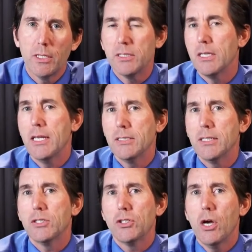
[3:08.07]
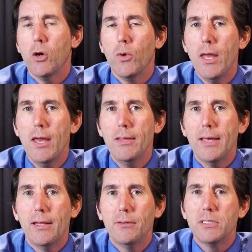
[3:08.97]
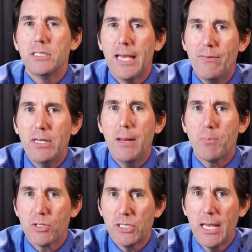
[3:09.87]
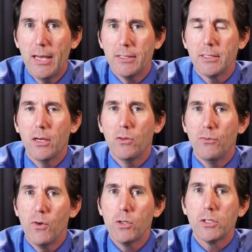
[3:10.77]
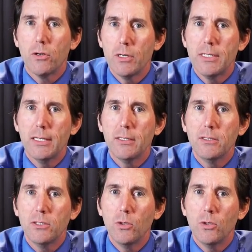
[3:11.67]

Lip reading: The statistics show that 70% of the folks that are addicted